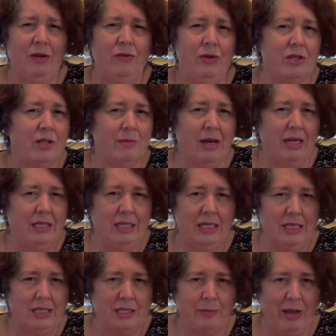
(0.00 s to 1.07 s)
you some
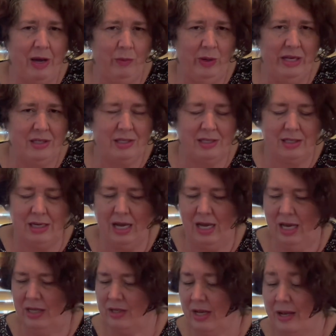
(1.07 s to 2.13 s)
ideas about where to
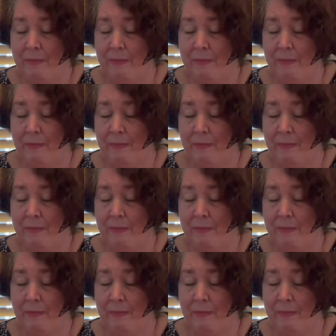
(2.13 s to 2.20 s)
start.